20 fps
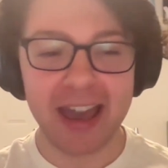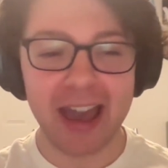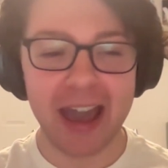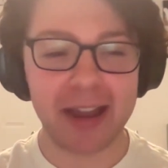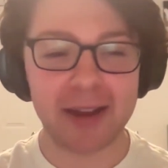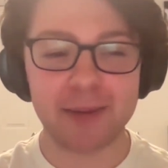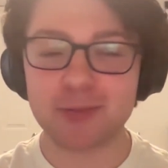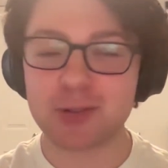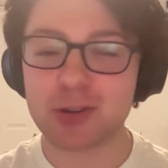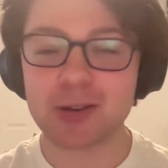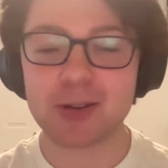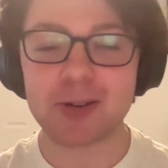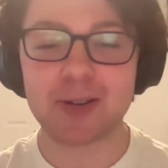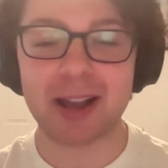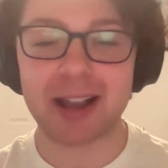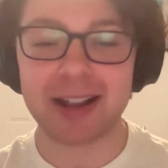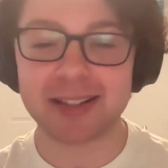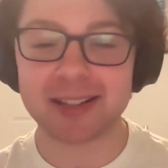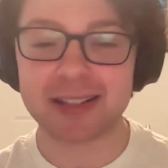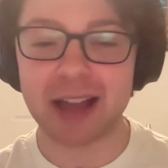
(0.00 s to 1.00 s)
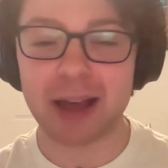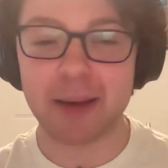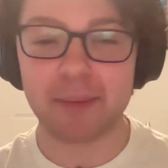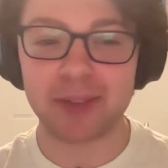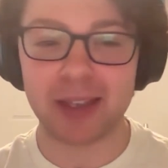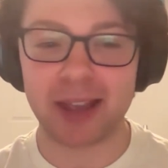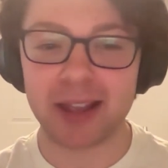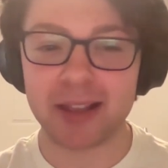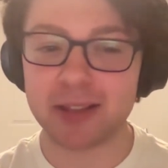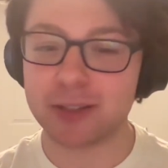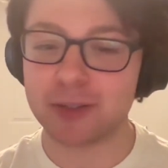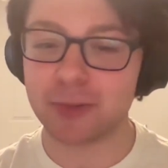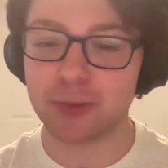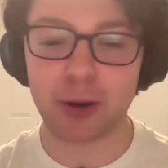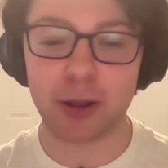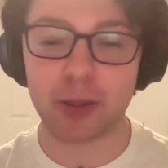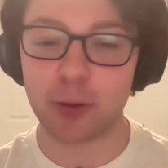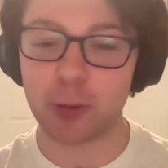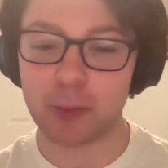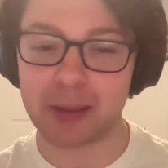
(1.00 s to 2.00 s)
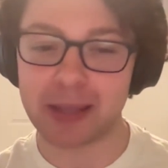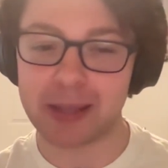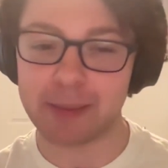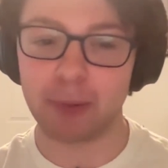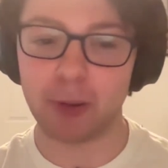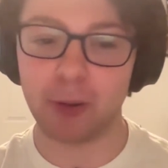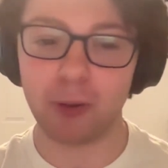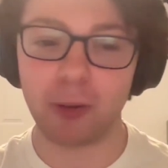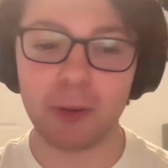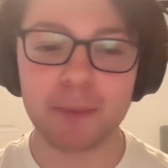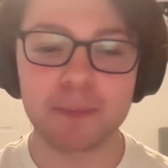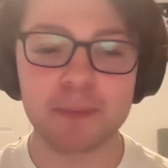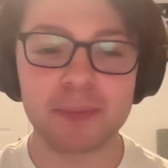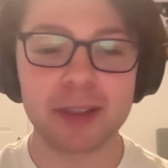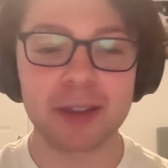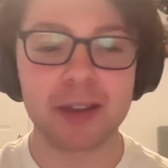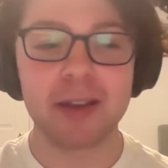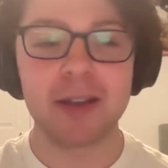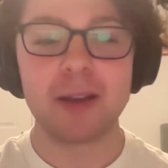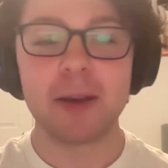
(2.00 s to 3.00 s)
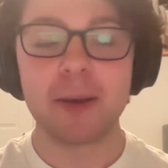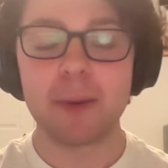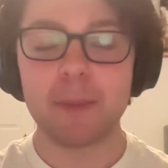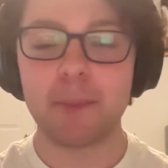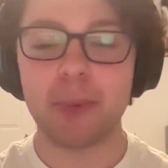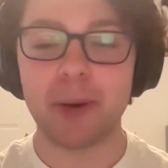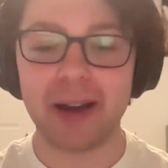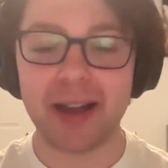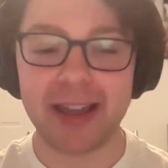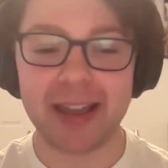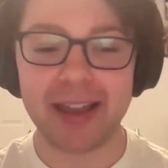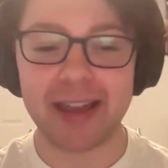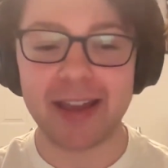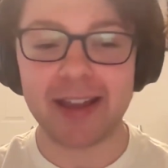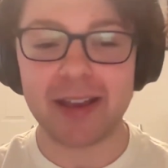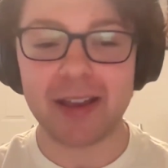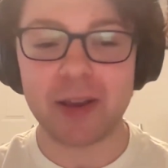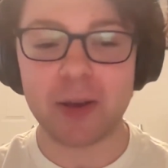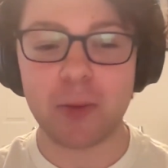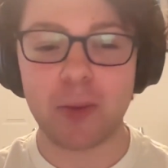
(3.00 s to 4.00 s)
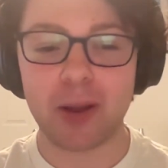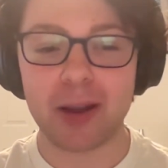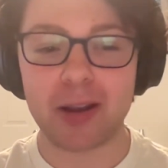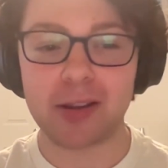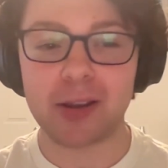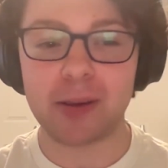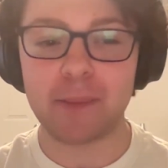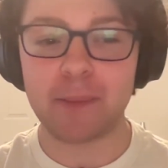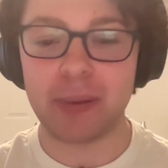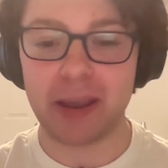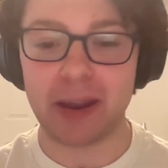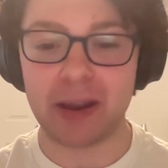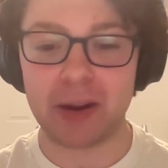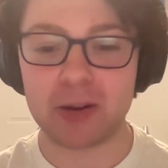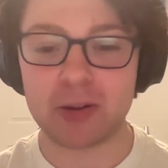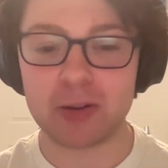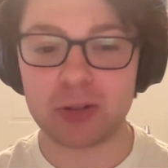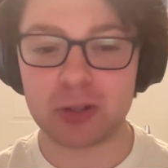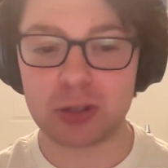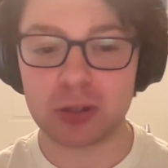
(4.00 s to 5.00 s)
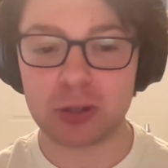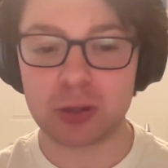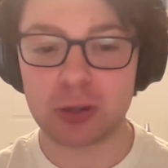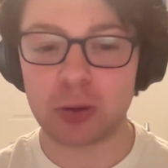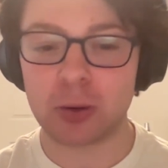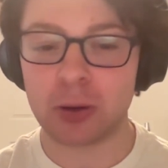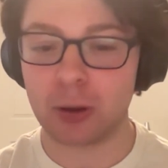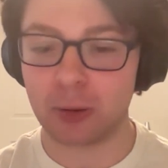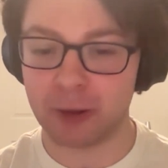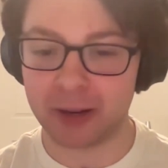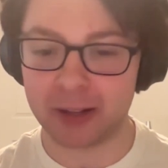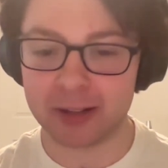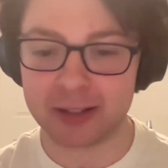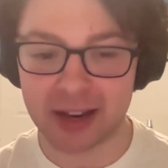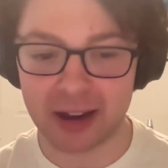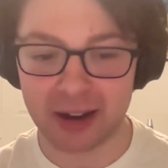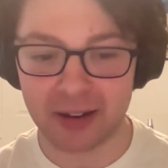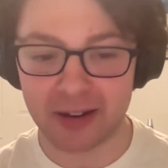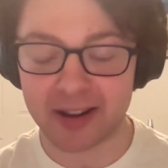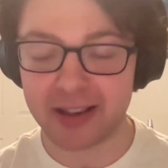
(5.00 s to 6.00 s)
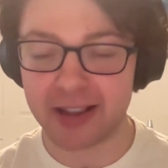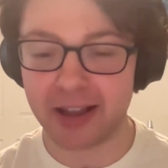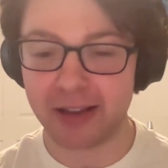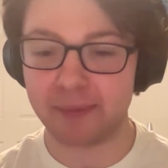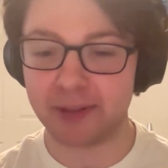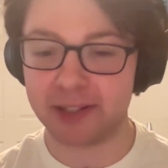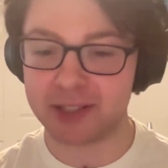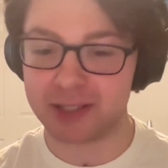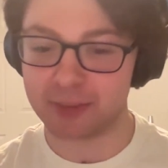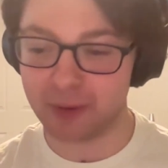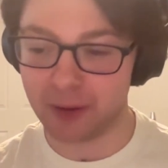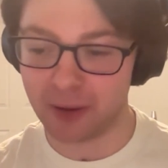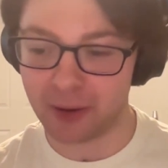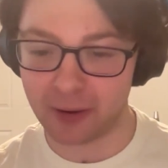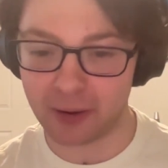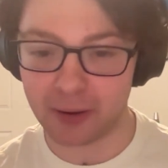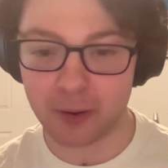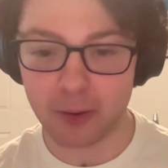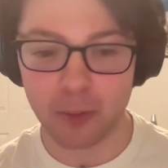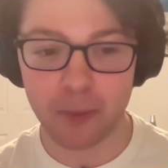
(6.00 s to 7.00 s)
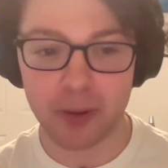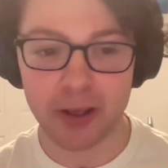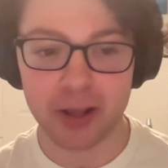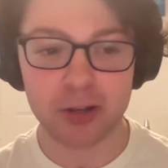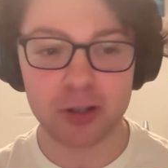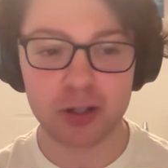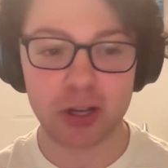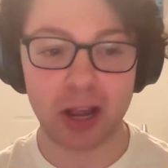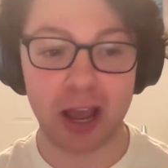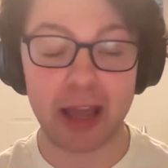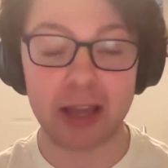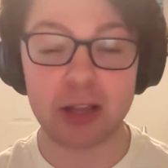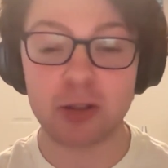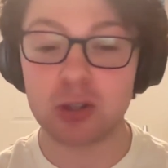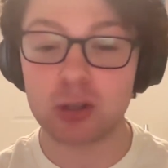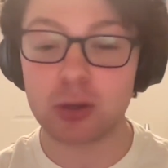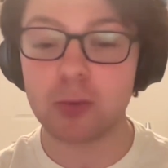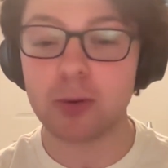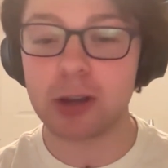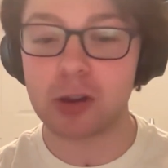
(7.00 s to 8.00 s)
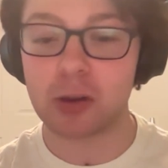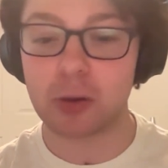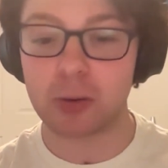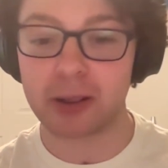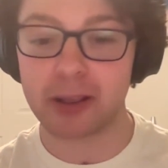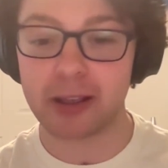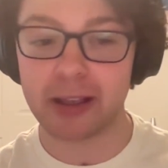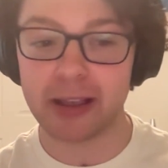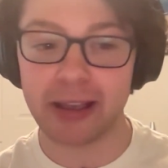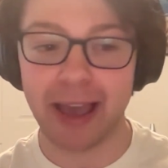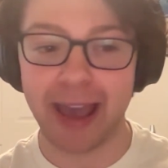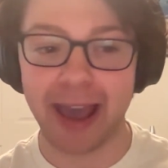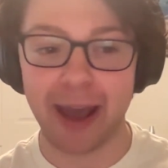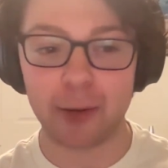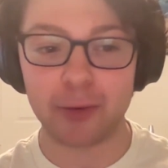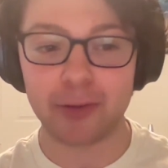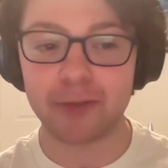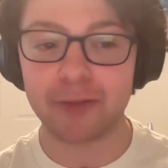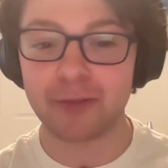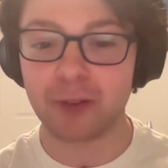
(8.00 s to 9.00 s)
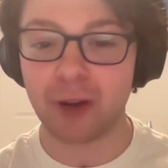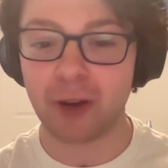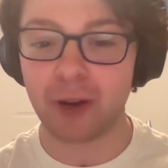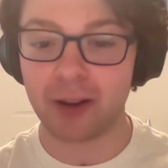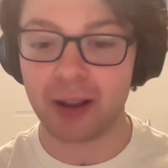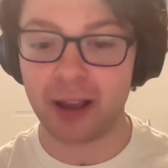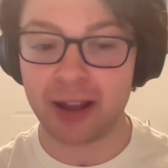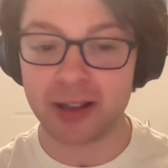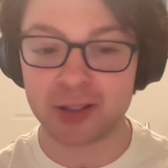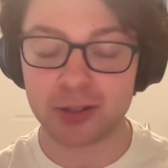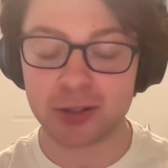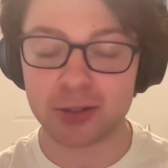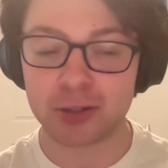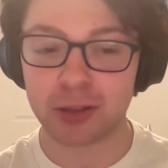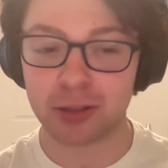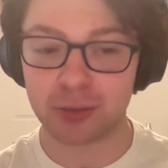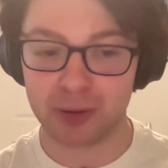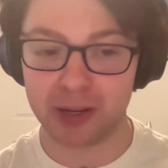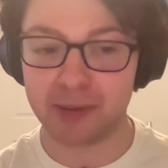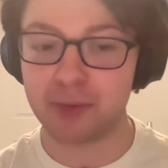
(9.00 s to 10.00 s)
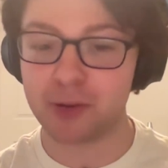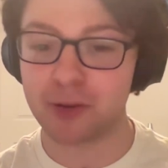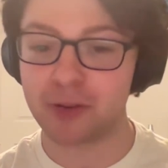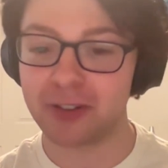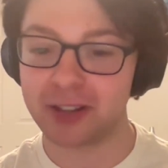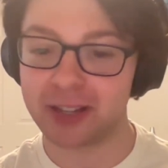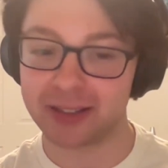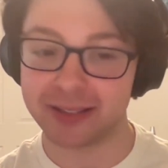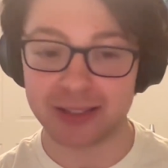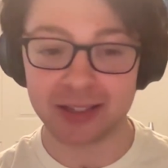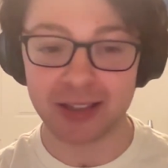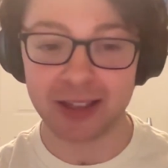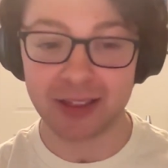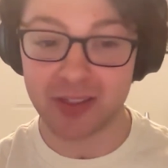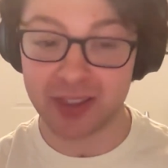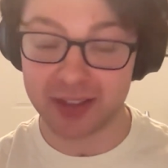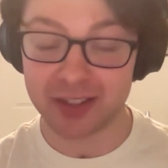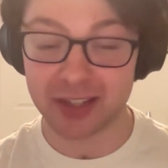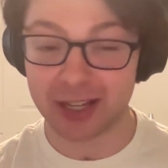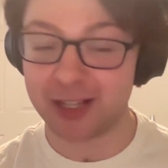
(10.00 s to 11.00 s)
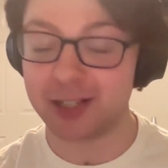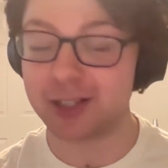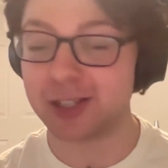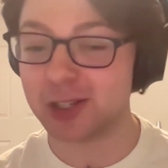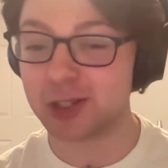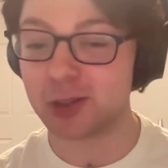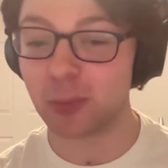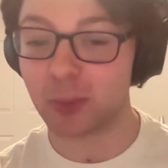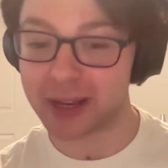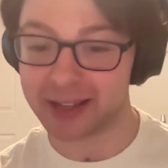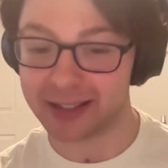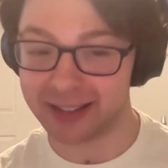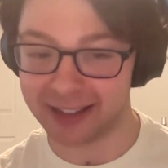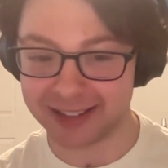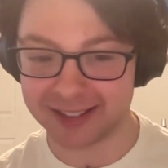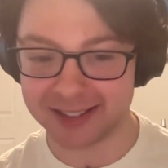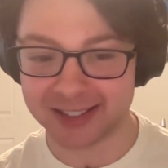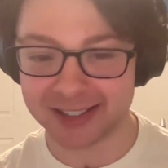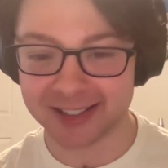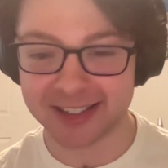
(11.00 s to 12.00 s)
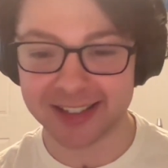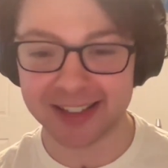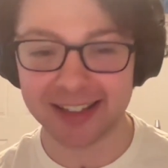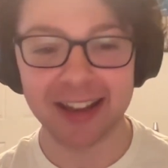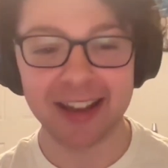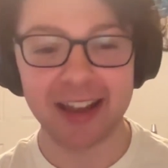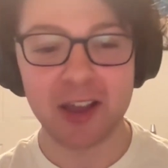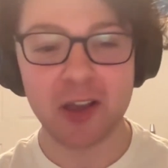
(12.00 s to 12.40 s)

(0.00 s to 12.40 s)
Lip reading: And I'm sure cracks top 10s for other people. But when compared to Hereditary and Midsommar, which I do agree, out of Ari Aster's 3 movies, this is his weakest.